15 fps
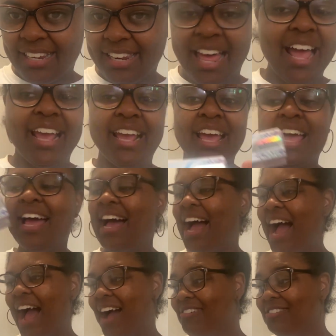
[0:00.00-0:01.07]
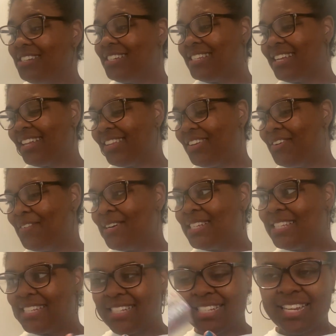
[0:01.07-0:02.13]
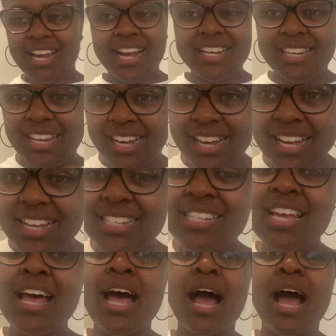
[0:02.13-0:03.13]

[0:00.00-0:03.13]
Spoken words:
Like, I'm just telling you what Sensodyne does.